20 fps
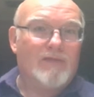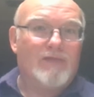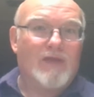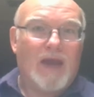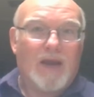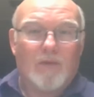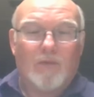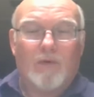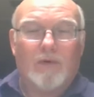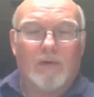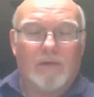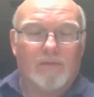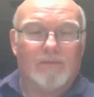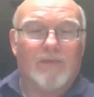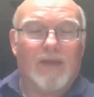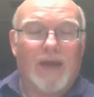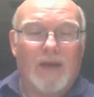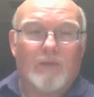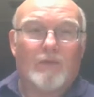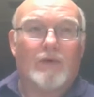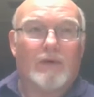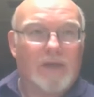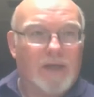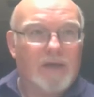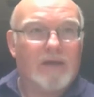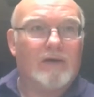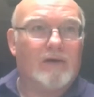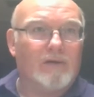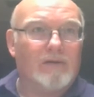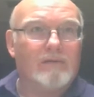they will
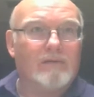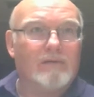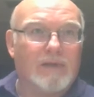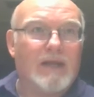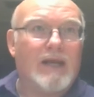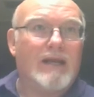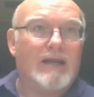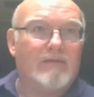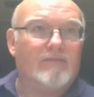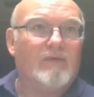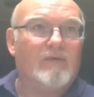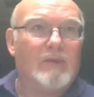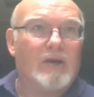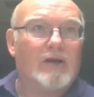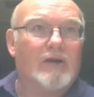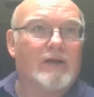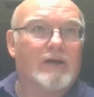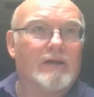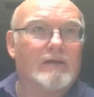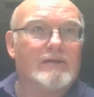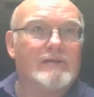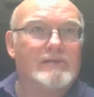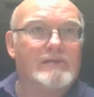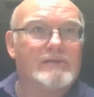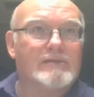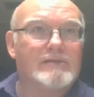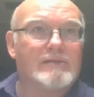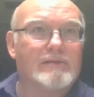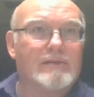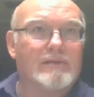kill Native
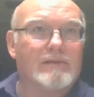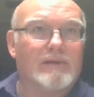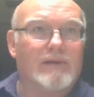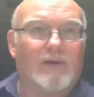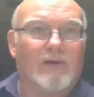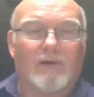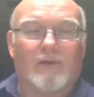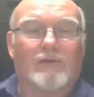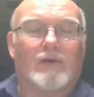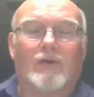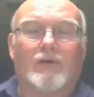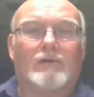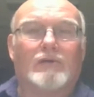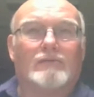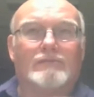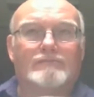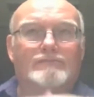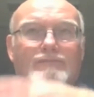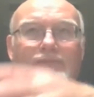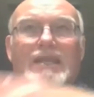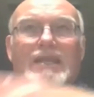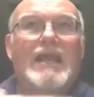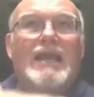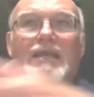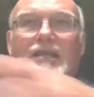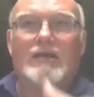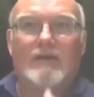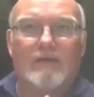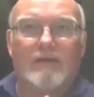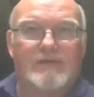Americans or
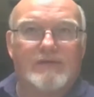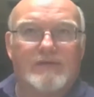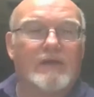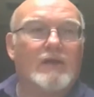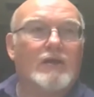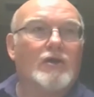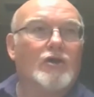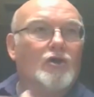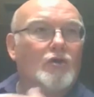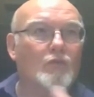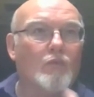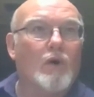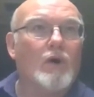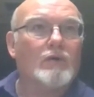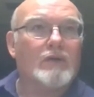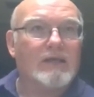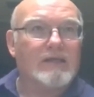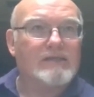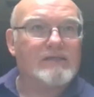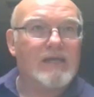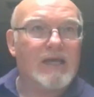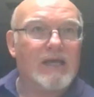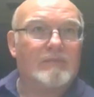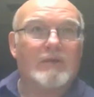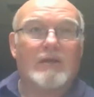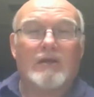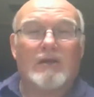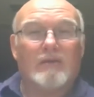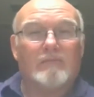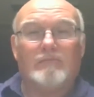natives who won't
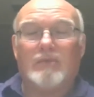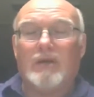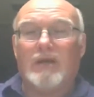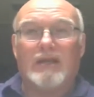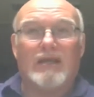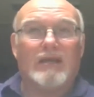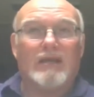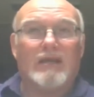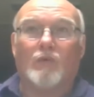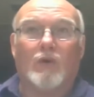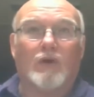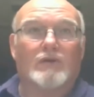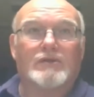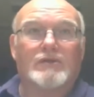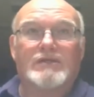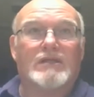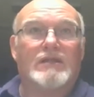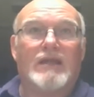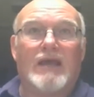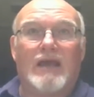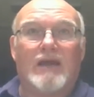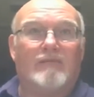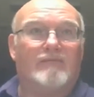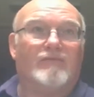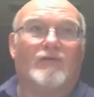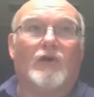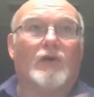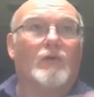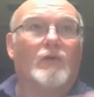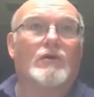accept. But worse than that,
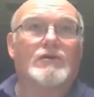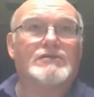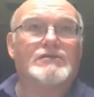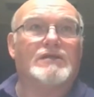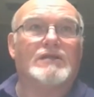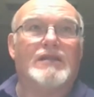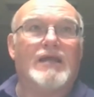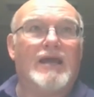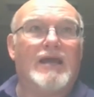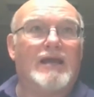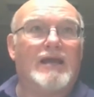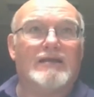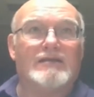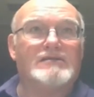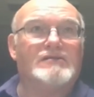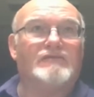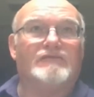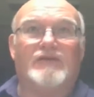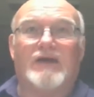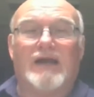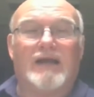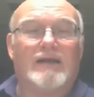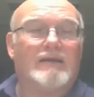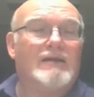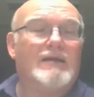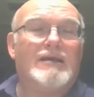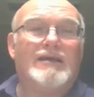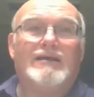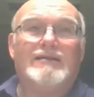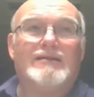far worse than that, is the fact
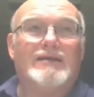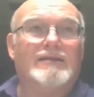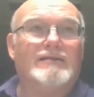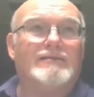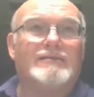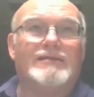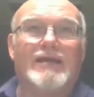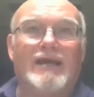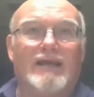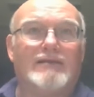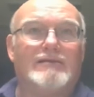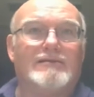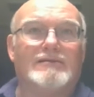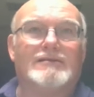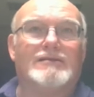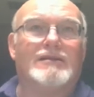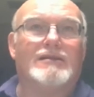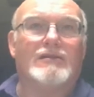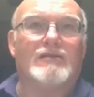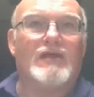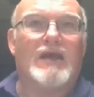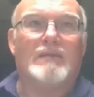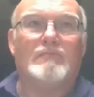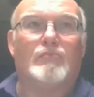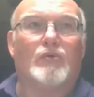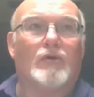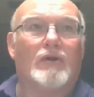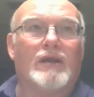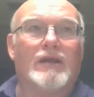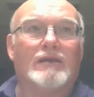that they
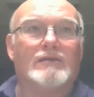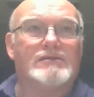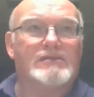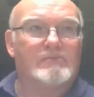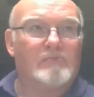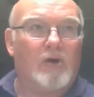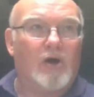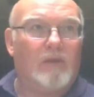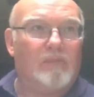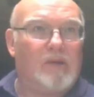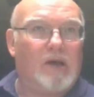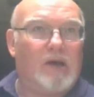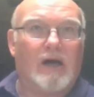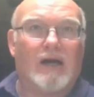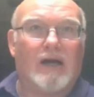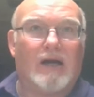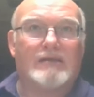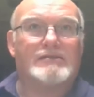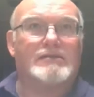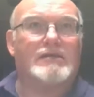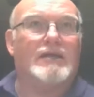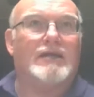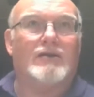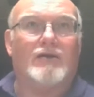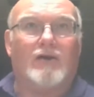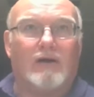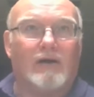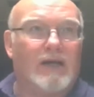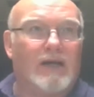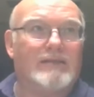bring smallpox and
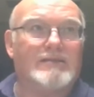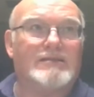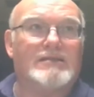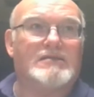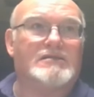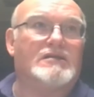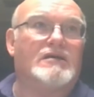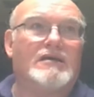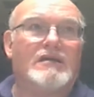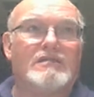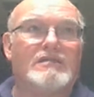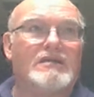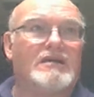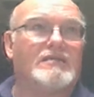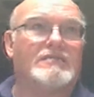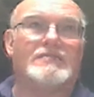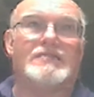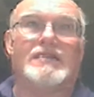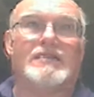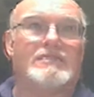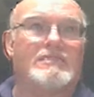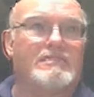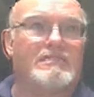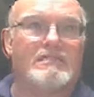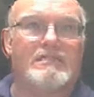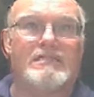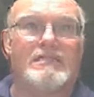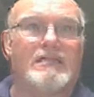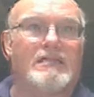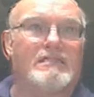all kinds of stuff
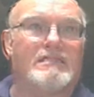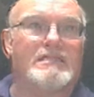that